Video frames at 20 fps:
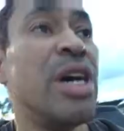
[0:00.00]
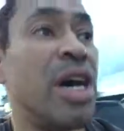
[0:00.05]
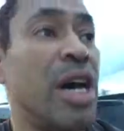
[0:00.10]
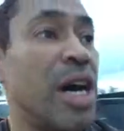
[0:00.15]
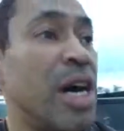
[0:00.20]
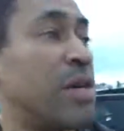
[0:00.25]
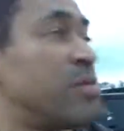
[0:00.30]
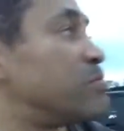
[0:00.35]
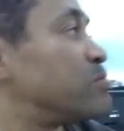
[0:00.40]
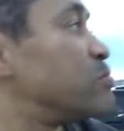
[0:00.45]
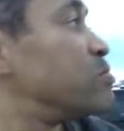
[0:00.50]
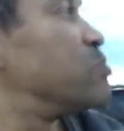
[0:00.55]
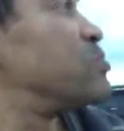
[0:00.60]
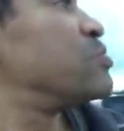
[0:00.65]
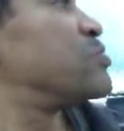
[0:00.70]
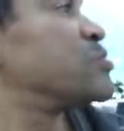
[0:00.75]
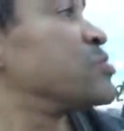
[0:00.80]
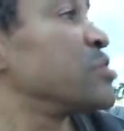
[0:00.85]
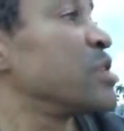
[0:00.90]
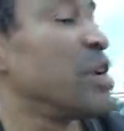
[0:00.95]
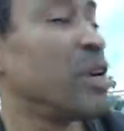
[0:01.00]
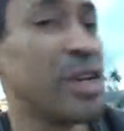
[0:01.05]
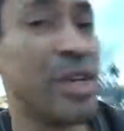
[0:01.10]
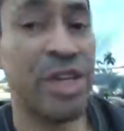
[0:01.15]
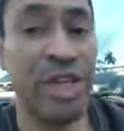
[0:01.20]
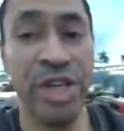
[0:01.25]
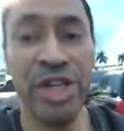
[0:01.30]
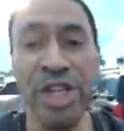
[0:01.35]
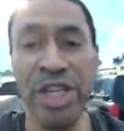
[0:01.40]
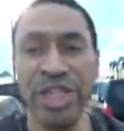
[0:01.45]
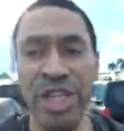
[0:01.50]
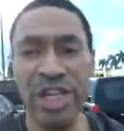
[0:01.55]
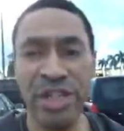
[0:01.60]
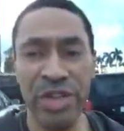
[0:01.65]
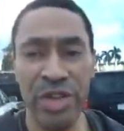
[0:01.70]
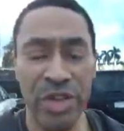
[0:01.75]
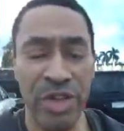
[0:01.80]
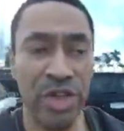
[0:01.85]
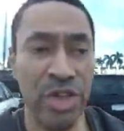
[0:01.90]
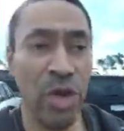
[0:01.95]
um,
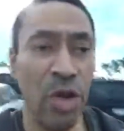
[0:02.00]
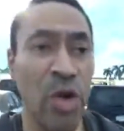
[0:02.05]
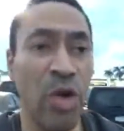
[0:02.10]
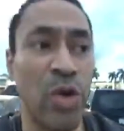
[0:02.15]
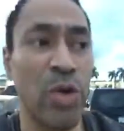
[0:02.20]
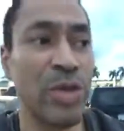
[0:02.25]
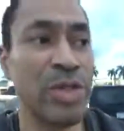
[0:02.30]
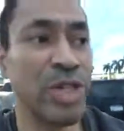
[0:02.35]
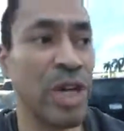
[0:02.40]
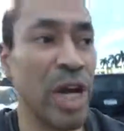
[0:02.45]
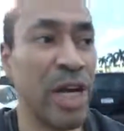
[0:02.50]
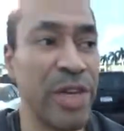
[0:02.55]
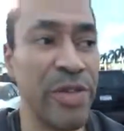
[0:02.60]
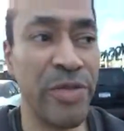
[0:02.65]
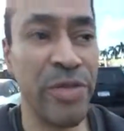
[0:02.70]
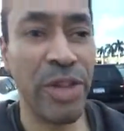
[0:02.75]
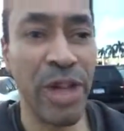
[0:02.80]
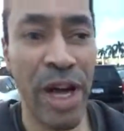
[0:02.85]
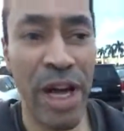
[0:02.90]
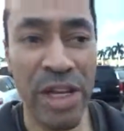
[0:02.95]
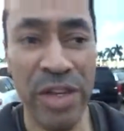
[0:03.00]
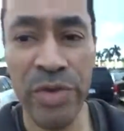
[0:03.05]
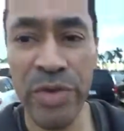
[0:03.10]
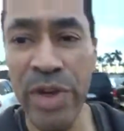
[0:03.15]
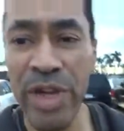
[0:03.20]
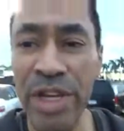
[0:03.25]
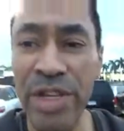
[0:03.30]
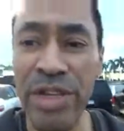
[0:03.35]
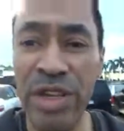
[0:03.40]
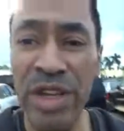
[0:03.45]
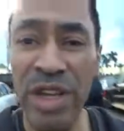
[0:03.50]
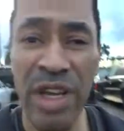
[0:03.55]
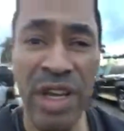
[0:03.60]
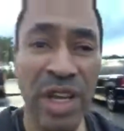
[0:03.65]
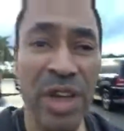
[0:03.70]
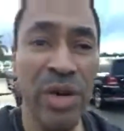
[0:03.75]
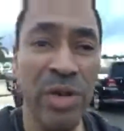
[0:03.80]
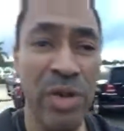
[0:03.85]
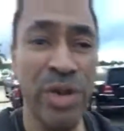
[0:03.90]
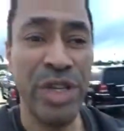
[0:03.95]
Seeking the Soul, Johnny Velazquez
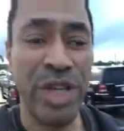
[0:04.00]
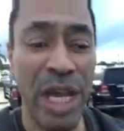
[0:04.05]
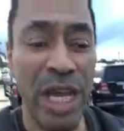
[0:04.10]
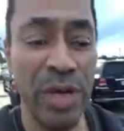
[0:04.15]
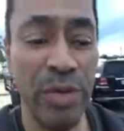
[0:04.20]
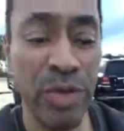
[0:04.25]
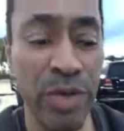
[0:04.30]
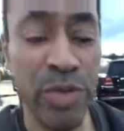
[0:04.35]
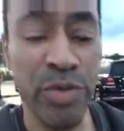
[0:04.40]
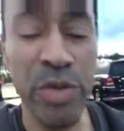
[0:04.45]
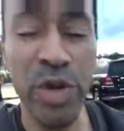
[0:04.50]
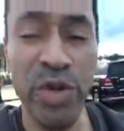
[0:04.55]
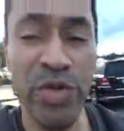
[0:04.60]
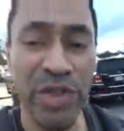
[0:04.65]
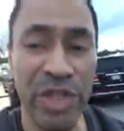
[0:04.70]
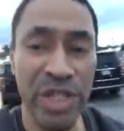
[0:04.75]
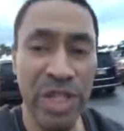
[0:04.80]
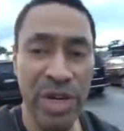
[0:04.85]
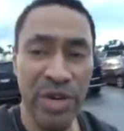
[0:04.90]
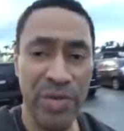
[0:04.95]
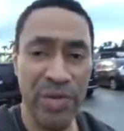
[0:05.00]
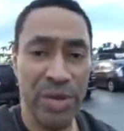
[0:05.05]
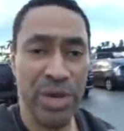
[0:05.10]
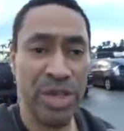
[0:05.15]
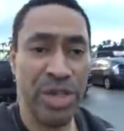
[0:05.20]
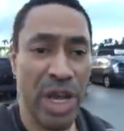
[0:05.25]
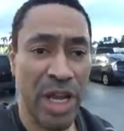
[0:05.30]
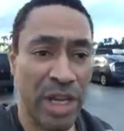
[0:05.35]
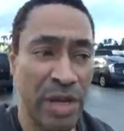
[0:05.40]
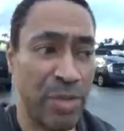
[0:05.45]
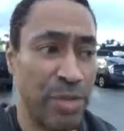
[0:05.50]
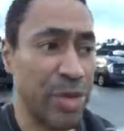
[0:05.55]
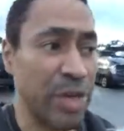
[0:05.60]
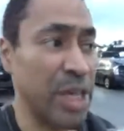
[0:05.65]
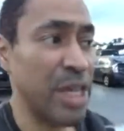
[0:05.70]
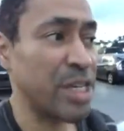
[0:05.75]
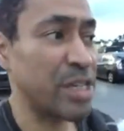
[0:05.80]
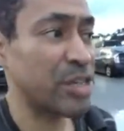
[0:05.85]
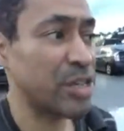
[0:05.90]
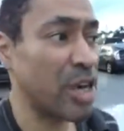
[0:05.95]
was able to move in there for second
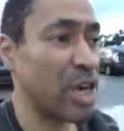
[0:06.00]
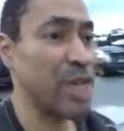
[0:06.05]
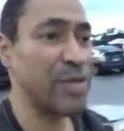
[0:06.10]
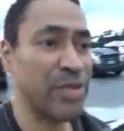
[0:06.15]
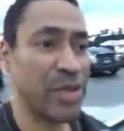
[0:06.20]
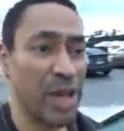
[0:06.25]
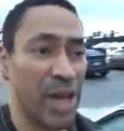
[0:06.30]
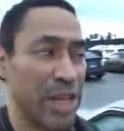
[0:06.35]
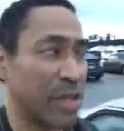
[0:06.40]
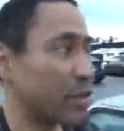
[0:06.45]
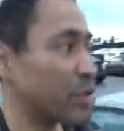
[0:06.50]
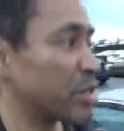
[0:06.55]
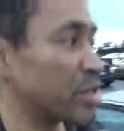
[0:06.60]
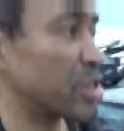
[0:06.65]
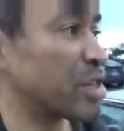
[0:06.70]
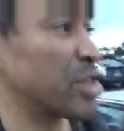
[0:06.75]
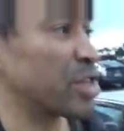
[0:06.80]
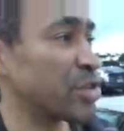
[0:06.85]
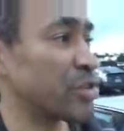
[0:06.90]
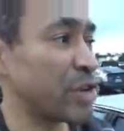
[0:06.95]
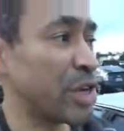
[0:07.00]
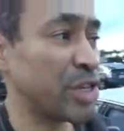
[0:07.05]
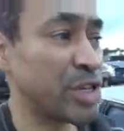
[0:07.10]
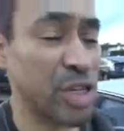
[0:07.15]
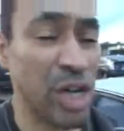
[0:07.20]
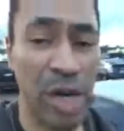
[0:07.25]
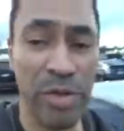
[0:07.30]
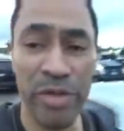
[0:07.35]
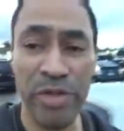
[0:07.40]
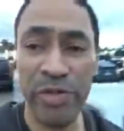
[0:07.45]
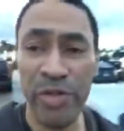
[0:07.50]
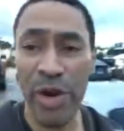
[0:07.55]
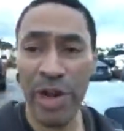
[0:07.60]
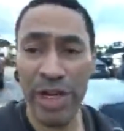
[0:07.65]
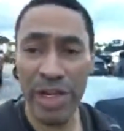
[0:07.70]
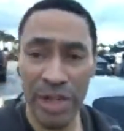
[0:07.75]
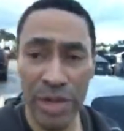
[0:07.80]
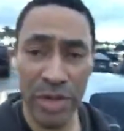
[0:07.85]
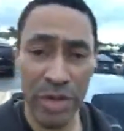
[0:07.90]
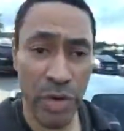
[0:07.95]
place. Johnny Velazquez did a great job of
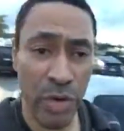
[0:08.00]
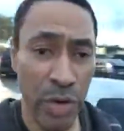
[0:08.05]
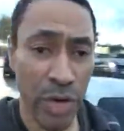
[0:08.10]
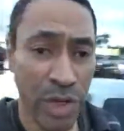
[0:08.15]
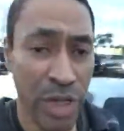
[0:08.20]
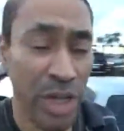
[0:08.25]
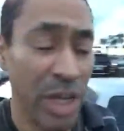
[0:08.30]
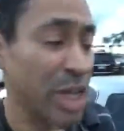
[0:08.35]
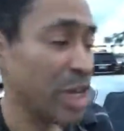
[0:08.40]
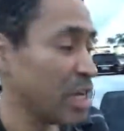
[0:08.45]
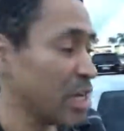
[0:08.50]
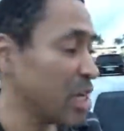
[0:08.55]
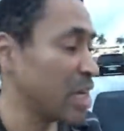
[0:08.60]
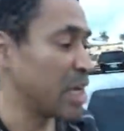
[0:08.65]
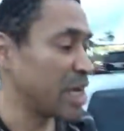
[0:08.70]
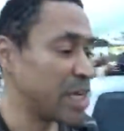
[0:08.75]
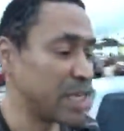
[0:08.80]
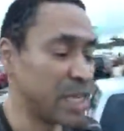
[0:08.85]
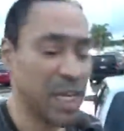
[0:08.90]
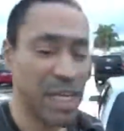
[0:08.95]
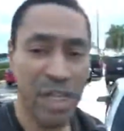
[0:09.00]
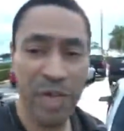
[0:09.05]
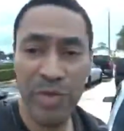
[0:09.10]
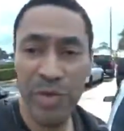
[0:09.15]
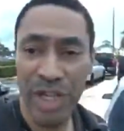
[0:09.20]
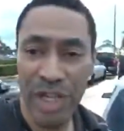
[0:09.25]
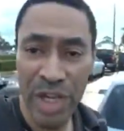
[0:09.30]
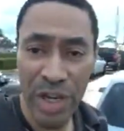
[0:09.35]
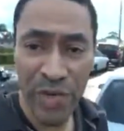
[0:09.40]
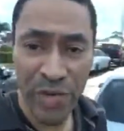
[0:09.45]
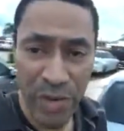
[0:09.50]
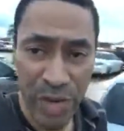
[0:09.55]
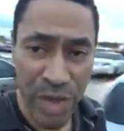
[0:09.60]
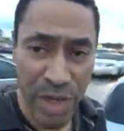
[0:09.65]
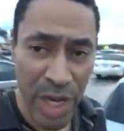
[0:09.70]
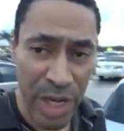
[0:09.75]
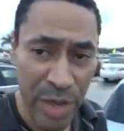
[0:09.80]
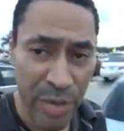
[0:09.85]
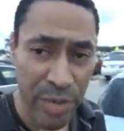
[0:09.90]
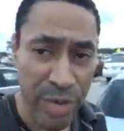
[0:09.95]
riding his horse and getting him in there for
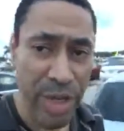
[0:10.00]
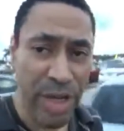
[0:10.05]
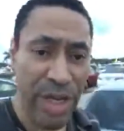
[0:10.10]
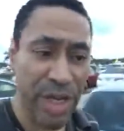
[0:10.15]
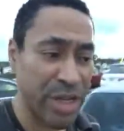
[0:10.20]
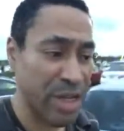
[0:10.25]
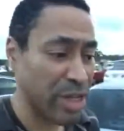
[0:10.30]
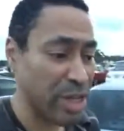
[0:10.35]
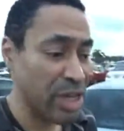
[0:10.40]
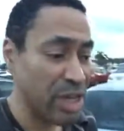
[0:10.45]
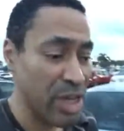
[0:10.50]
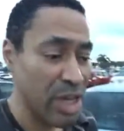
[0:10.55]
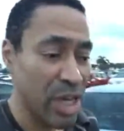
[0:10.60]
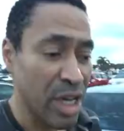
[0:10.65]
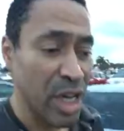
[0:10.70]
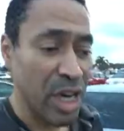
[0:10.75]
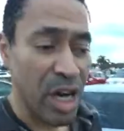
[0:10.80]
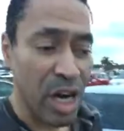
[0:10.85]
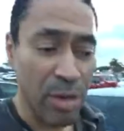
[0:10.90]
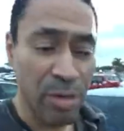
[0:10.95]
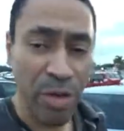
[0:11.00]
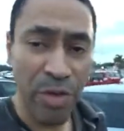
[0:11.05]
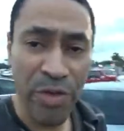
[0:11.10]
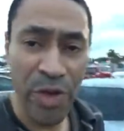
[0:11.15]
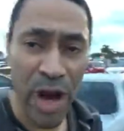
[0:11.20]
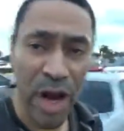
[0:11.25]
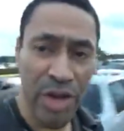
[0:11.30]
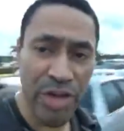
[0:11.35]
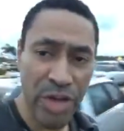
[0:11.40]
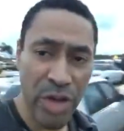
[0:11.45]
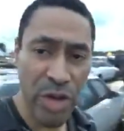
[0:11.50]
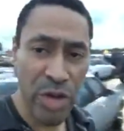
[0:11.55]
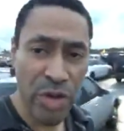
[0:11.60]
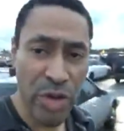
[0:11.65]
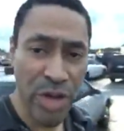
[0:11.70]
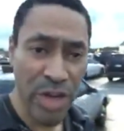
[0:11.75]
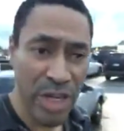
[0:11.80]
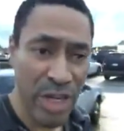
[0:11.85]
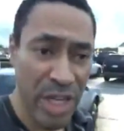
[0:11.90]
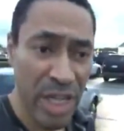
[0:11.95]
second place. Uh,
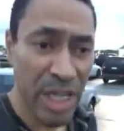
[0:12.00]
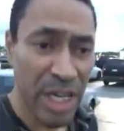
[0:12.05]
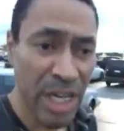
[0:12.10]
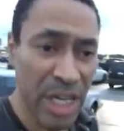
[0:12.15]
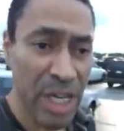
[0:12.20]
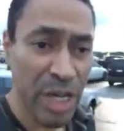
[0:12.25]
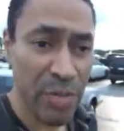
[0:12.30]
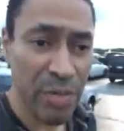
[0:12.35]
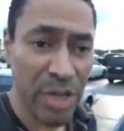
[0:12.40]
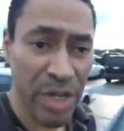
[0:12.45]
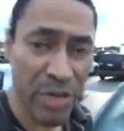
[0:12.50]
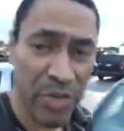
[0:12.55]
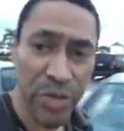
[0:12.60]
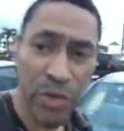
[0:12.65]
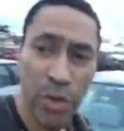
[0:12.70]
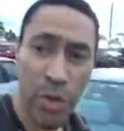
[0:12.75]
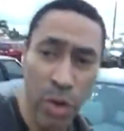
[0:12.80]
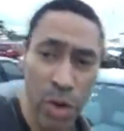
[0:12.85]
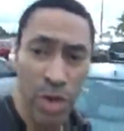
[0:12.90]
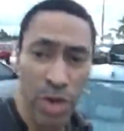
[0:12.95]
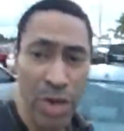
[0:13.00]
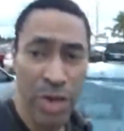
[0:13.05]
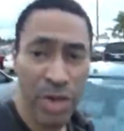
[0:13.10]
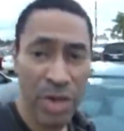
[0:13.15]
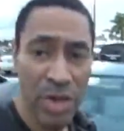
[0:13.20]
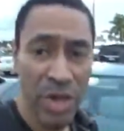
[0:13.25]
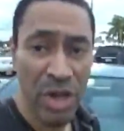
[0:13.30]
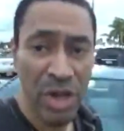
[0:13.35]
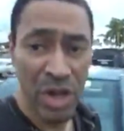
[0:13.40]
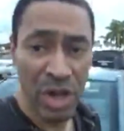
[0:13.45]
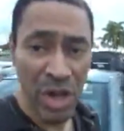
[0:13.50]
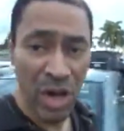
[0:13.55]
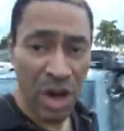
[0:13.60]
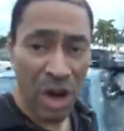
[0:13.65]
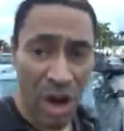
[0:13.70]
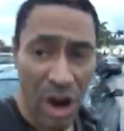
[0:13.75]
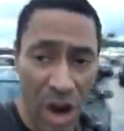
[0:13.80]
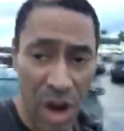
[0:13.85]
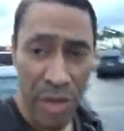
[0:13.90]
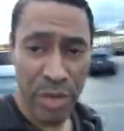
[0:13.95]
Bravazo ended up being fourth,
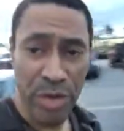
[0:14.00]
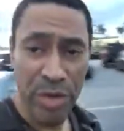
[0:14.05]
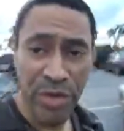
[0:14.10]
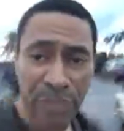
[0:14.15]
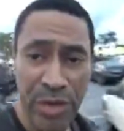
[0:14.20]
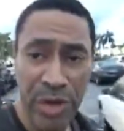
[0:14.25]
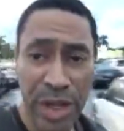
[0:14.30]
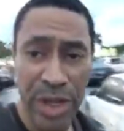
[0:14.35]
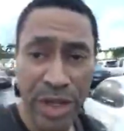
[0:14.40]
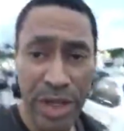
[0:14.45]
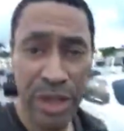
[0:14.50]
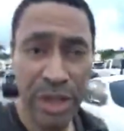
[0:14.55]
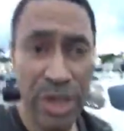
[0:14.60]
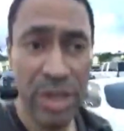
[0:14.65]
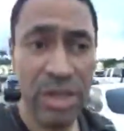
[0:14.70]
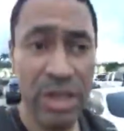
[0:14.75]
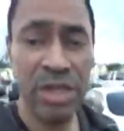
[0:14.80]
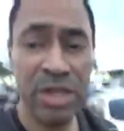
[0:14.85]
Audible fifth.